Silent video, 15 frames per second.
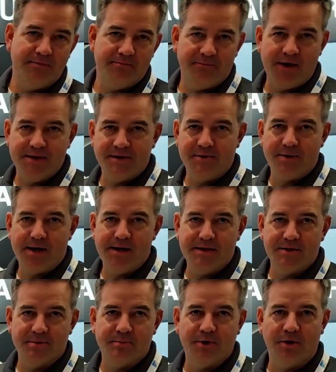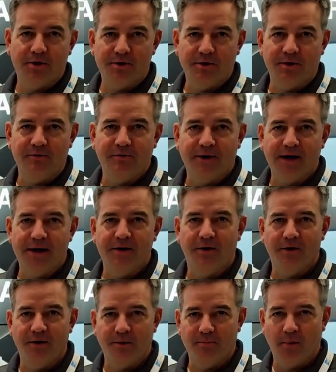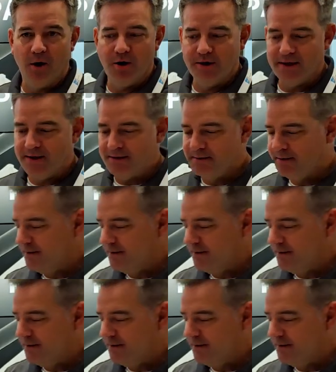phased array instrument you can find on the market.